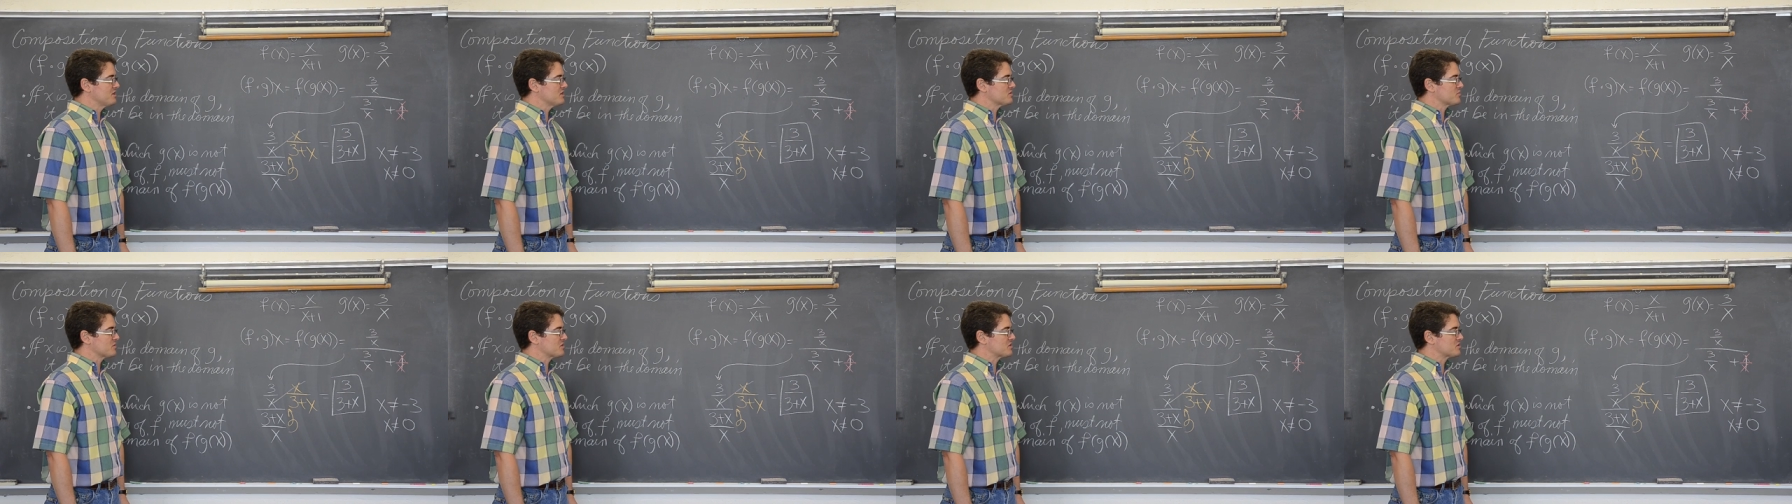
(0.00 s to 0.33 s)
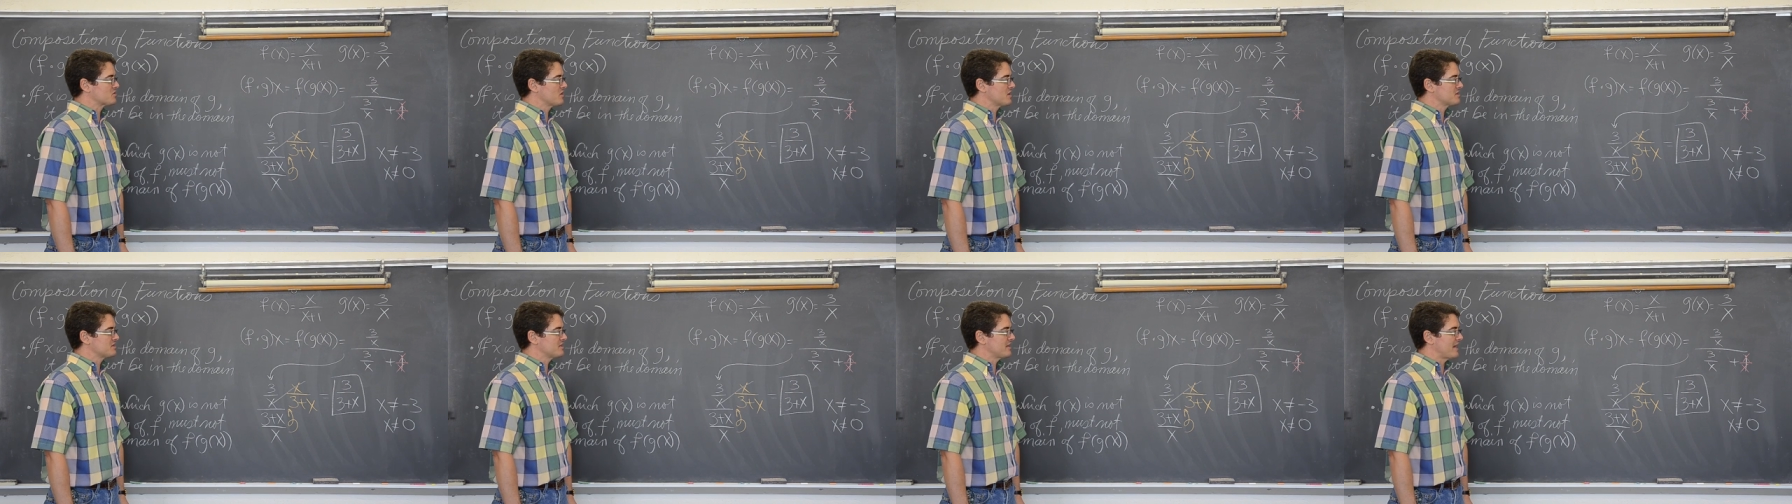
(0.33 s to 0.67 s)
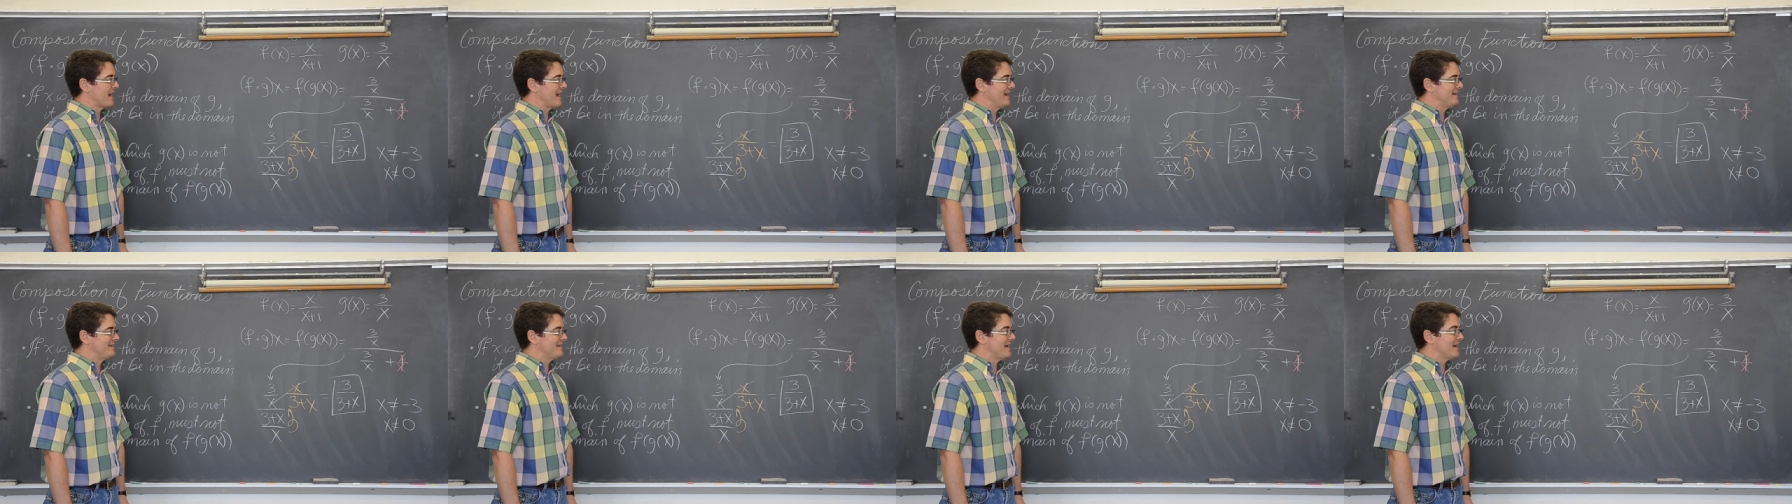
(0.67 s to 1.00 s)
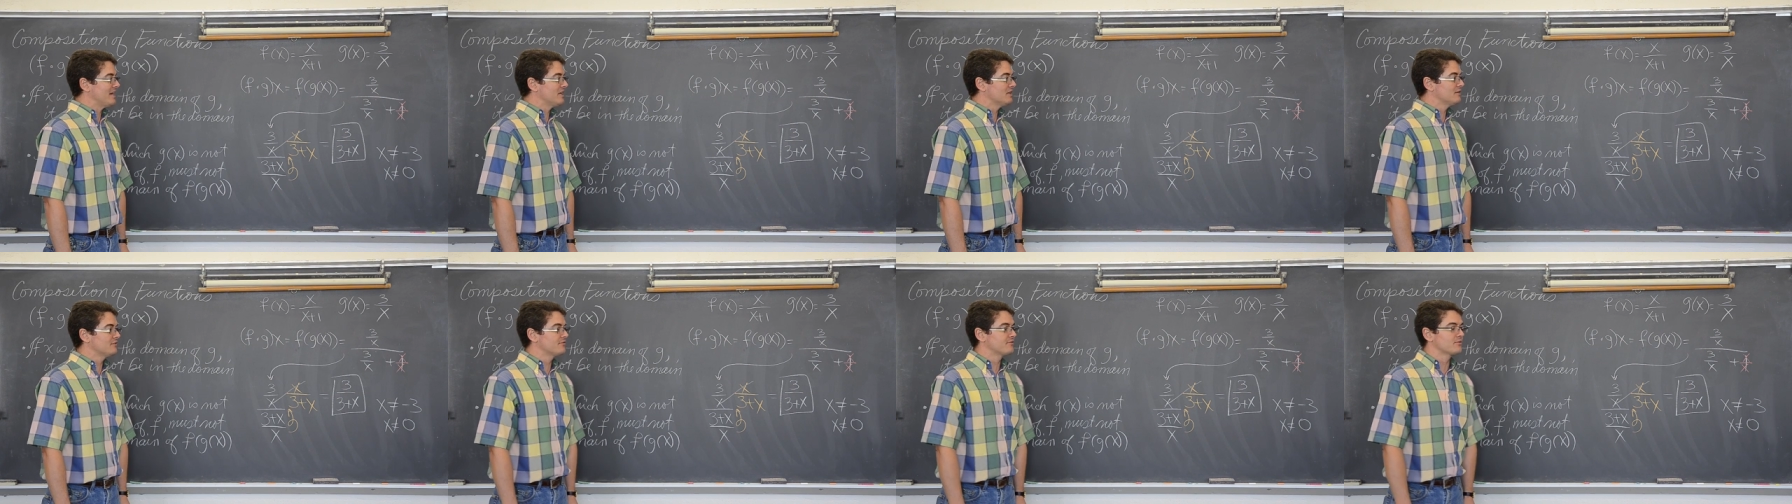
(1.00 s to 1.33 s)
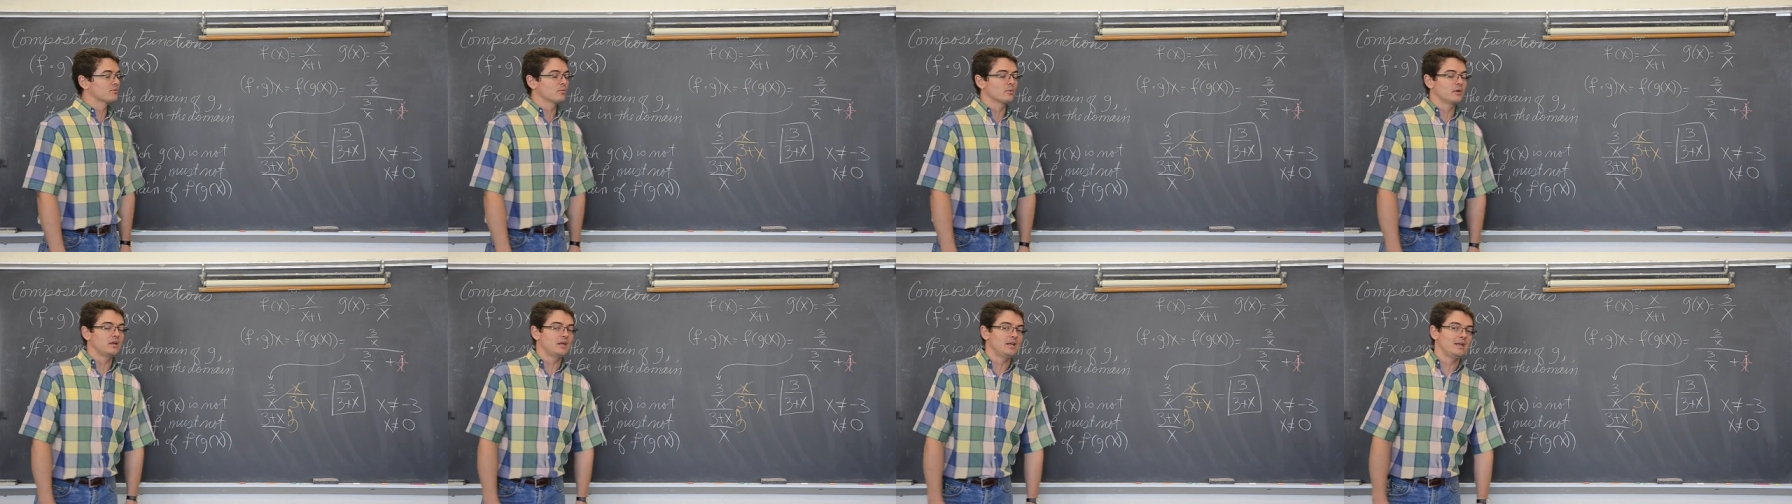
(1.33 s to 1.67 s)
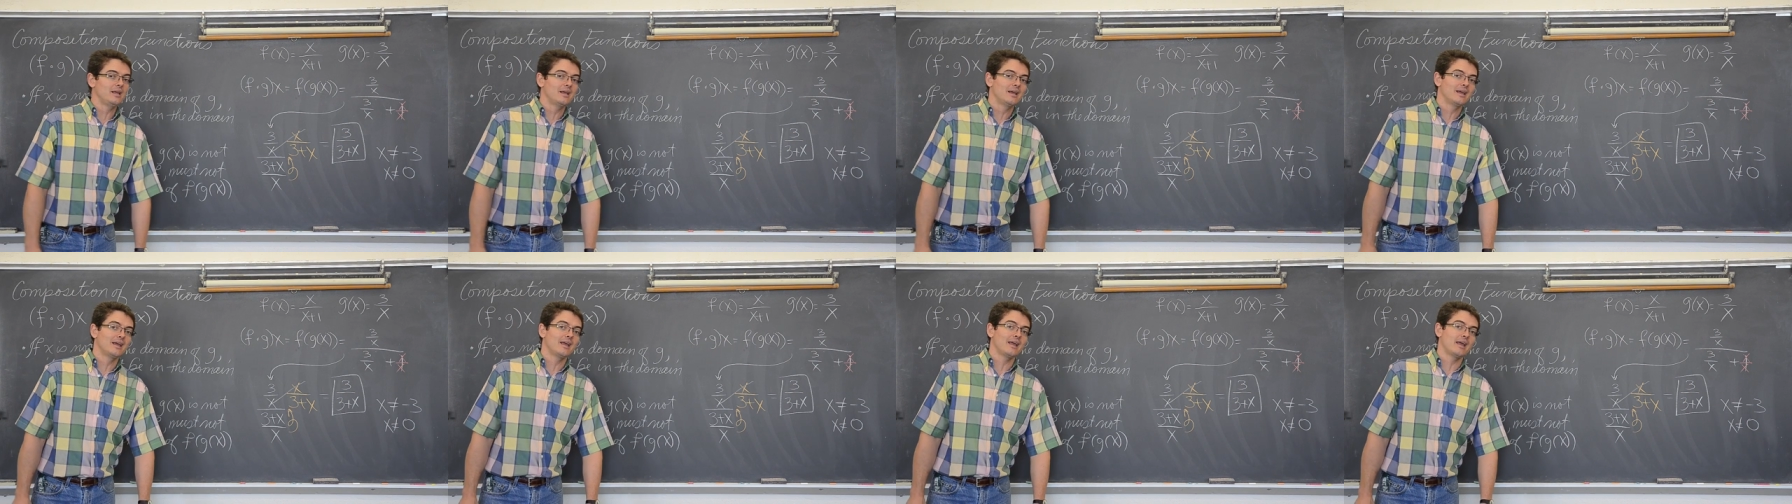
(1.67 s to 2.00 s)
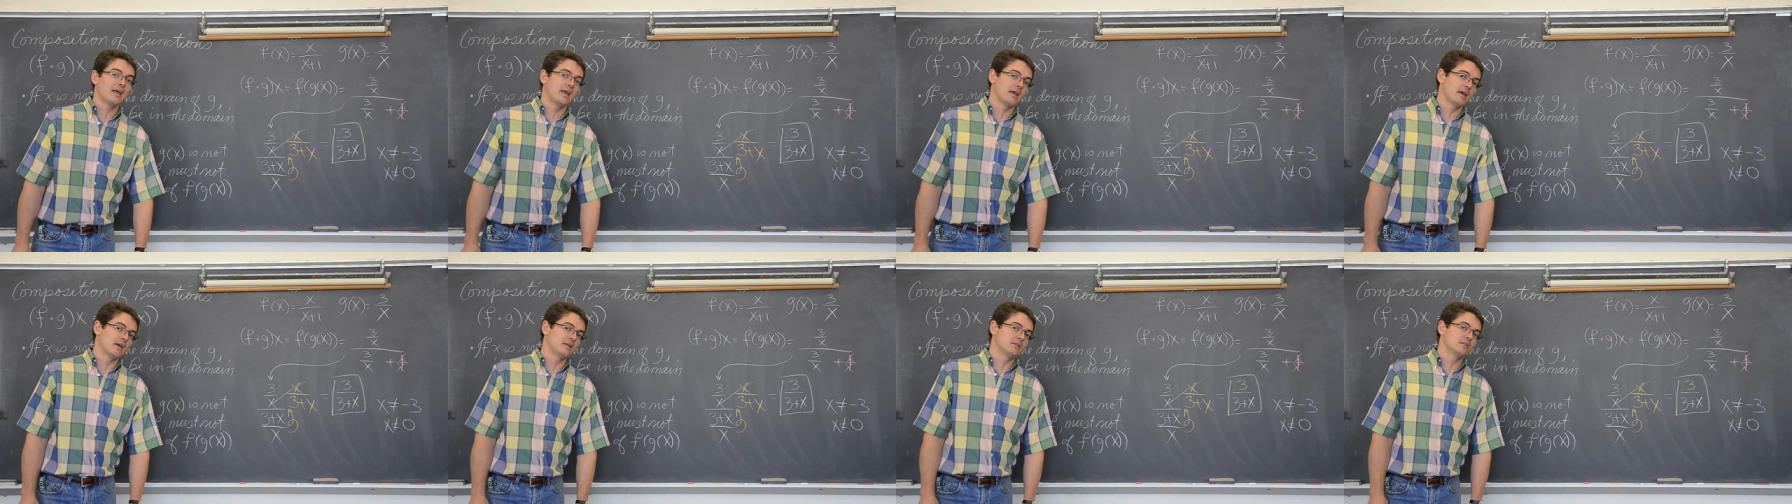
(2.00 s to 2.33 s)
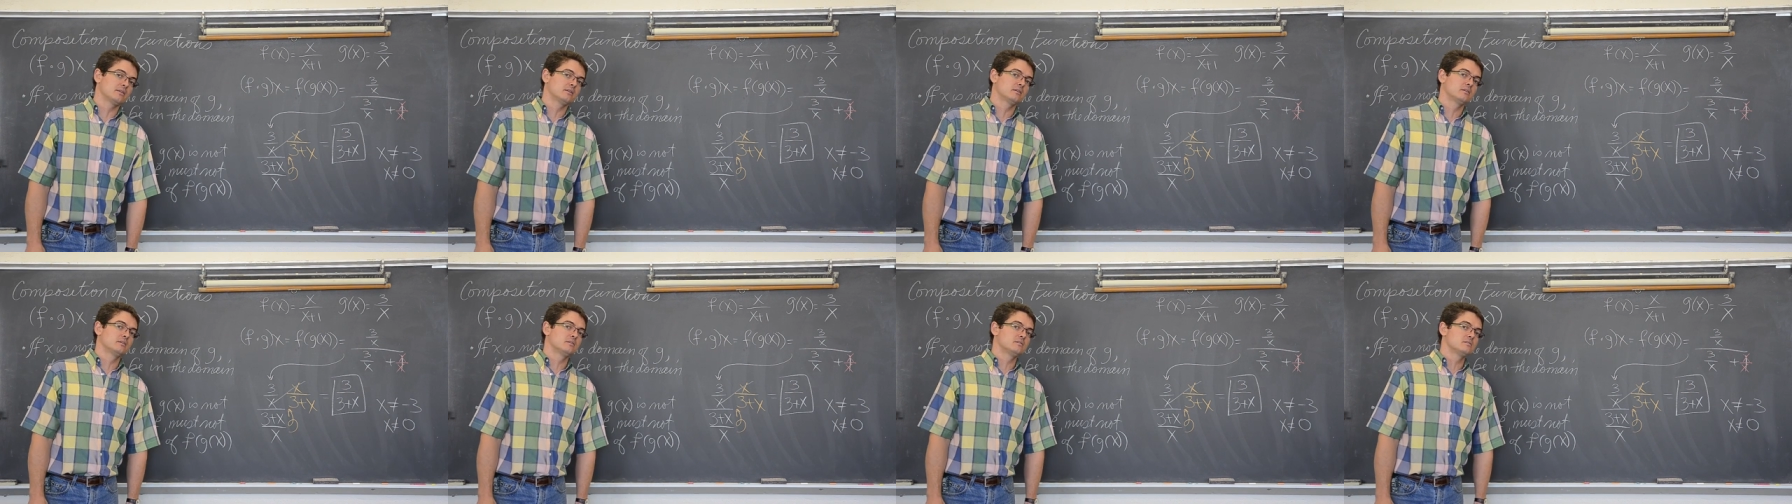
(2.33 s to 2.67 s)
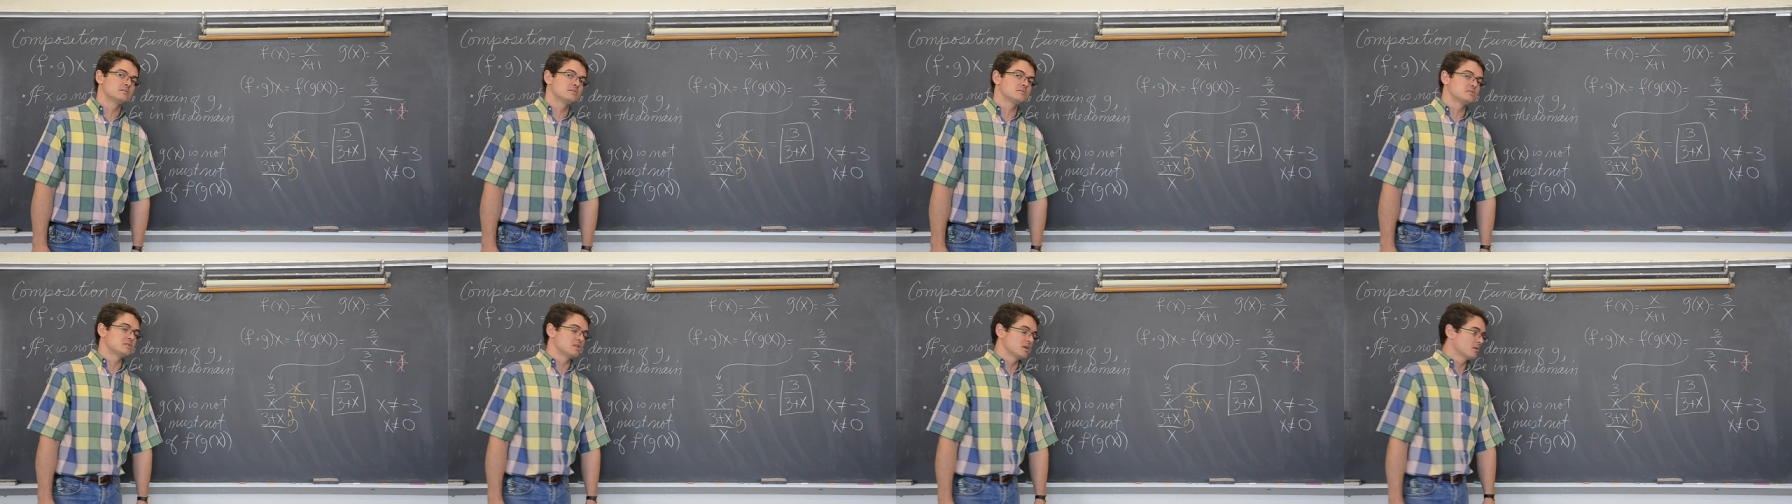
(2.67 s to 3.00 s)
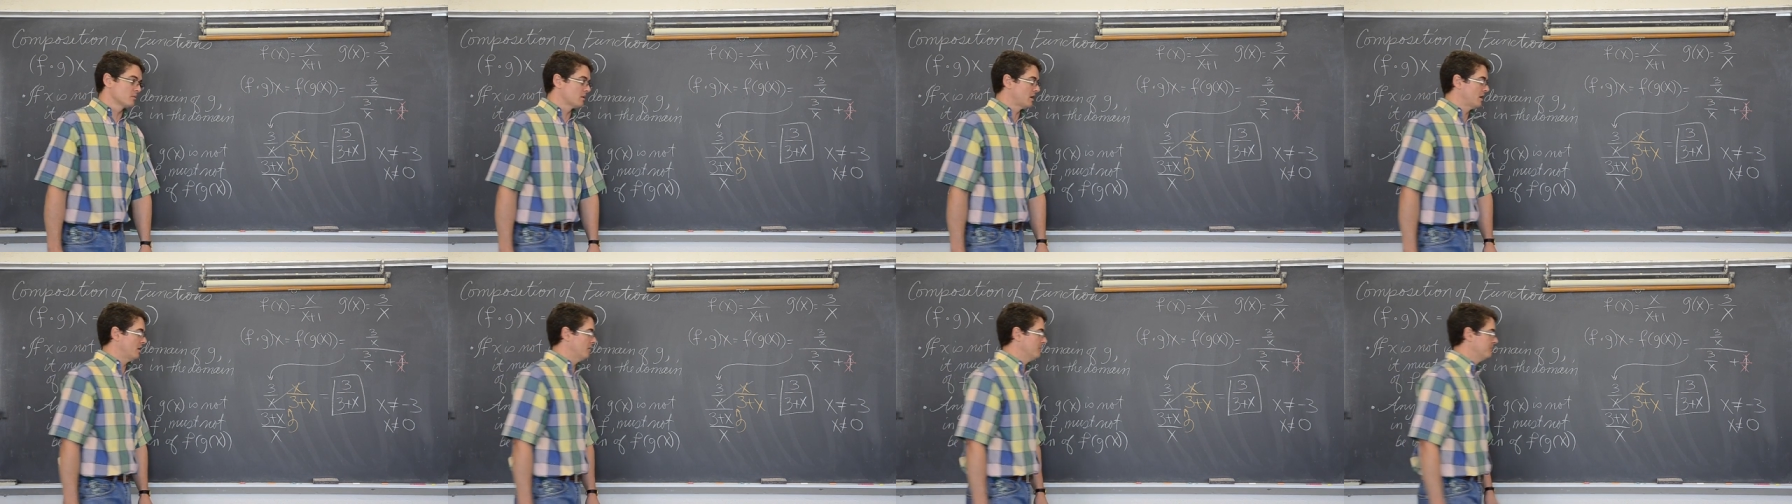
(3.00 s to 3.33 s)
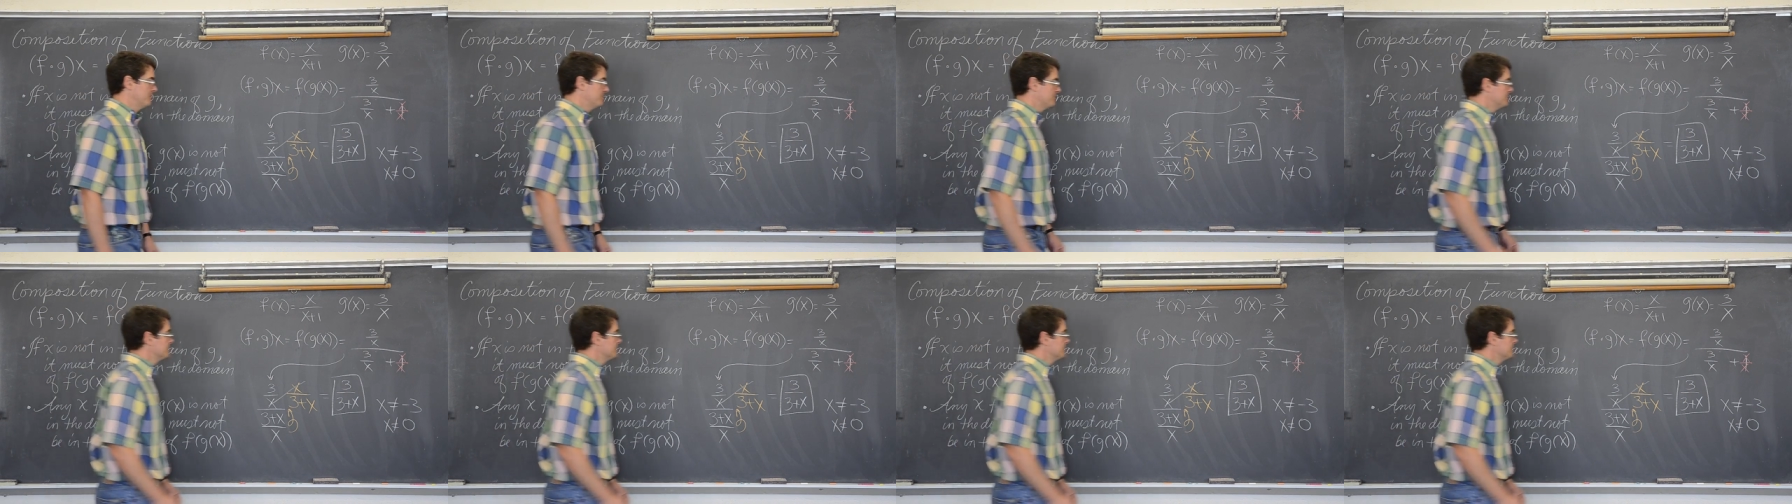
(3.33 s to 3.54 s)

is restricted at negative 3 and 0.